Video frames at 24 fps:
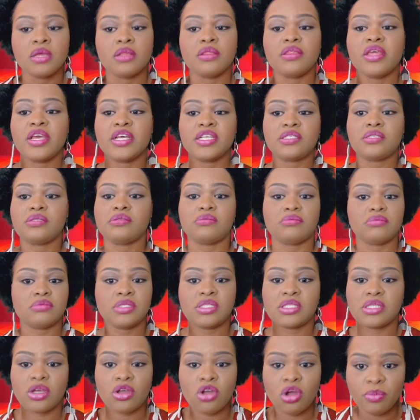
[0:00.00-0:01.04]

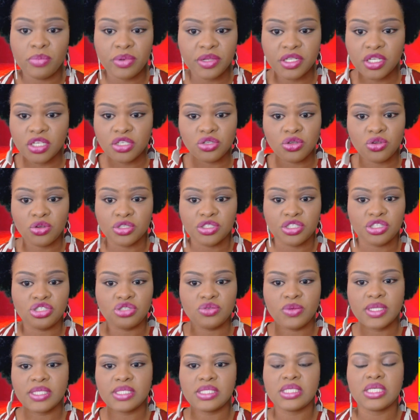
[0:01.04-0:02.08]
It's a completely new
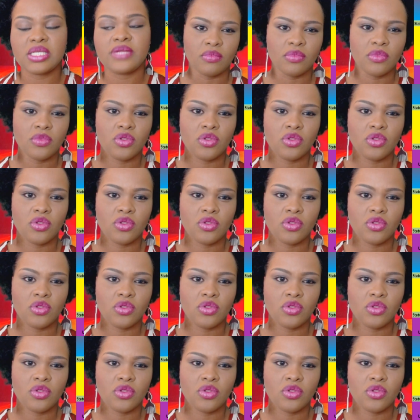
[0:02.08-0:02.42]
constituency.